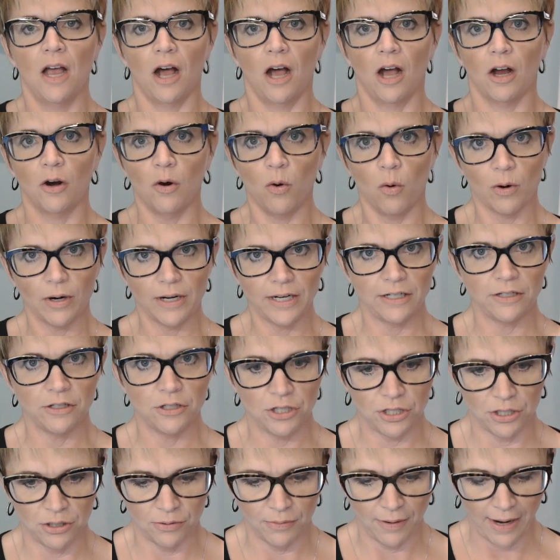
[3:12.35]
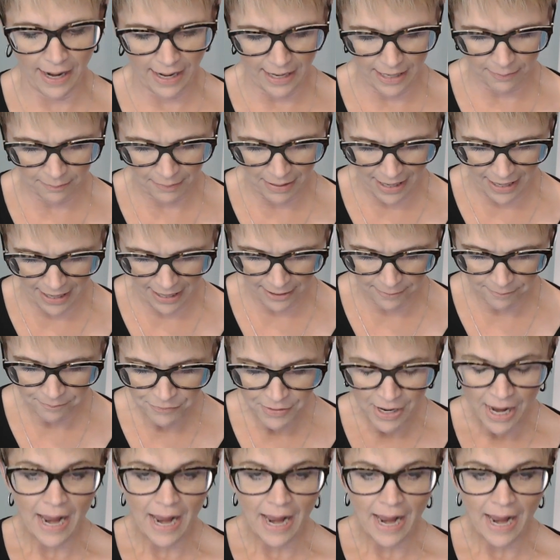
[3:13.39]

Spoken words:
according to AMA.